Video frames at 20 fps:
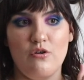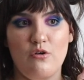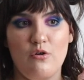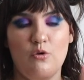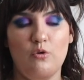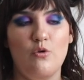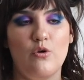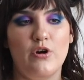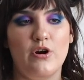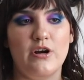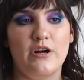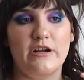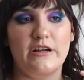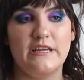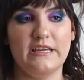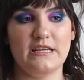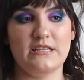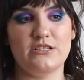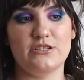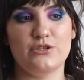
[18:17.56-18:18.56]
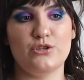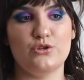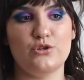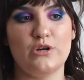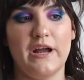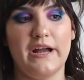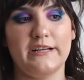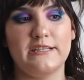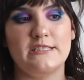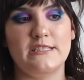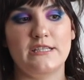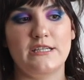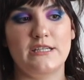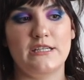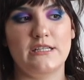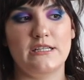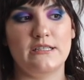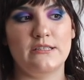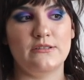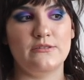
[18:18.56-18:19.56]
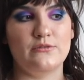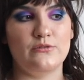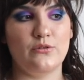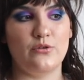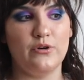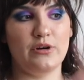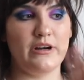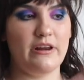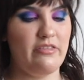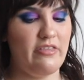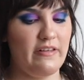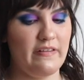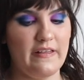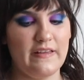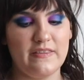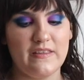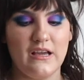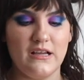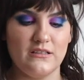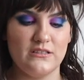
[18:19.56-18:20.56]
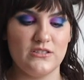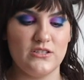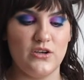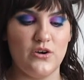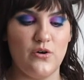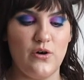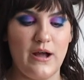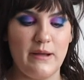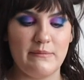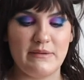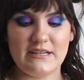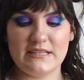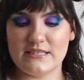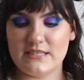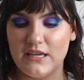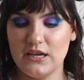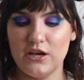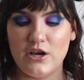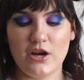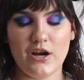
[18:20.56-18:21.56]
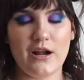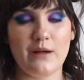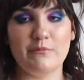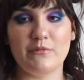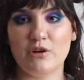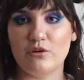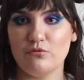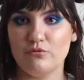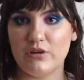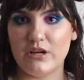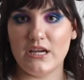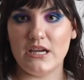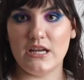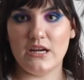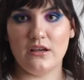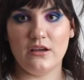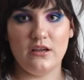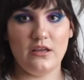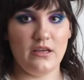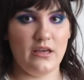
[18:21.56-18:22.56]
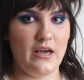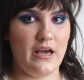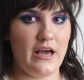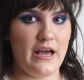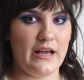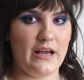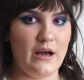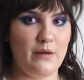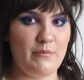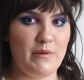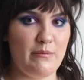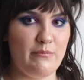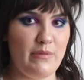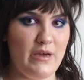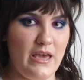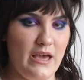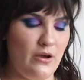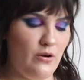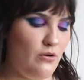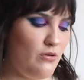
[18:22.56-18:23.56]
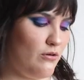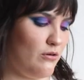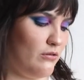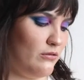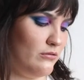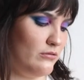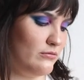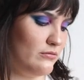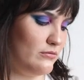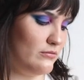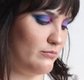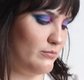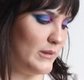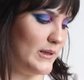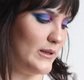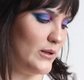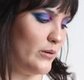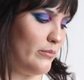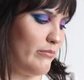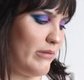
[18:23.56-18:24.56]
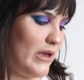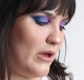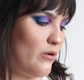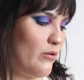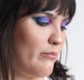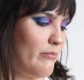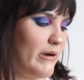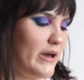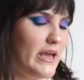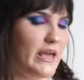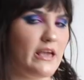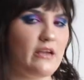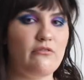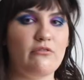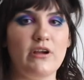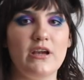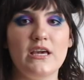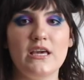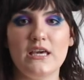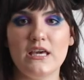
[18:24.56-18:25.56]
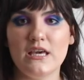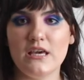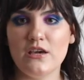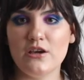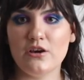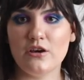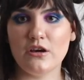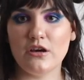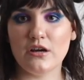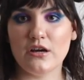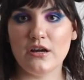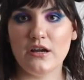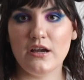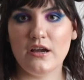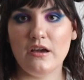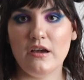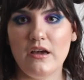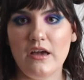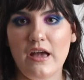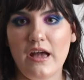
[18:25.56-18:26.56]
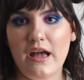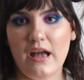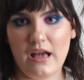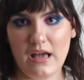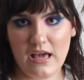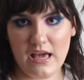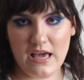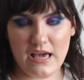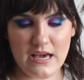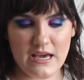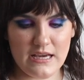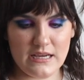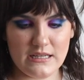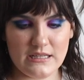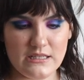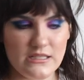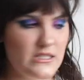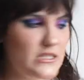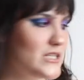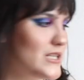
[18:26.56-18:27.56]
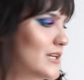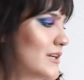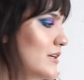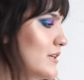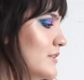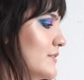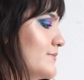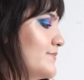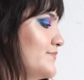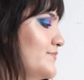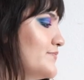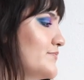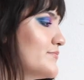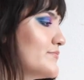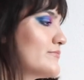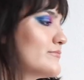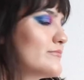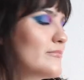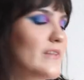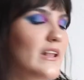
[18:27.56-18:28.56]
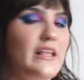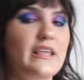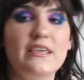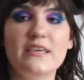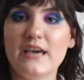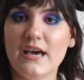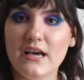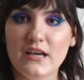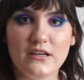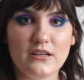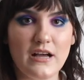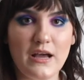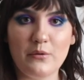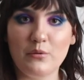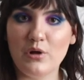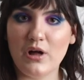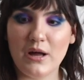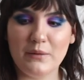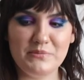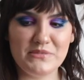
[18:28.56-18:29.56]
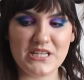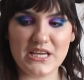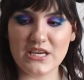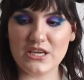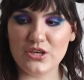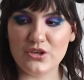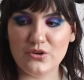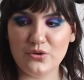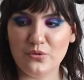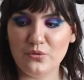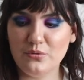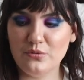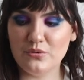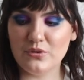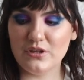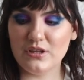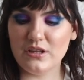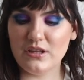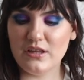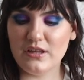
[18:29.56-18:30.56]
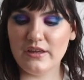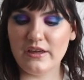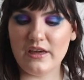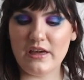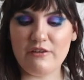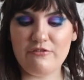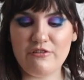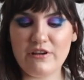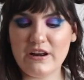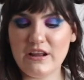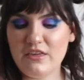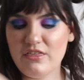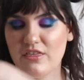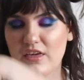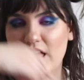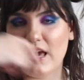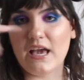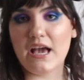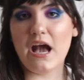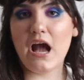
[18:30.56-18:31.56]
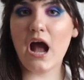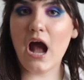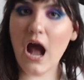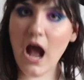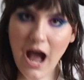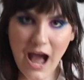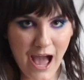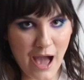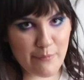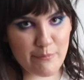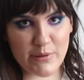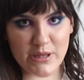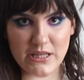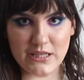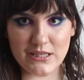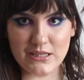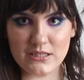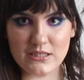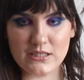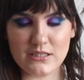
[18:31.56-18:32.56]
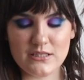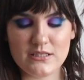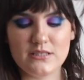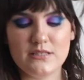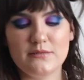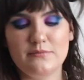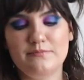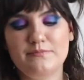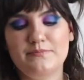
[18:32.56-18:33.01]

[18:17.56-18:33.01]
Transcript: or get distracted or anything like that. So, I'm gonna stay here, I'm gonna read. I got my bagel, my little bagel bite right here. And, yeah, I will update you if anything happens.